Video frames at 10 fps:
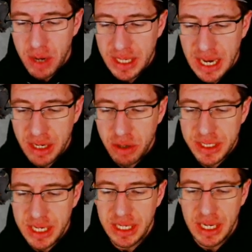I know
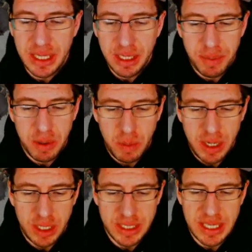it's a little bit
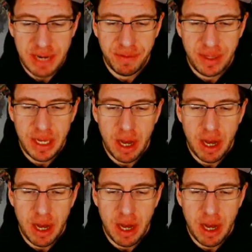weird. It's definitely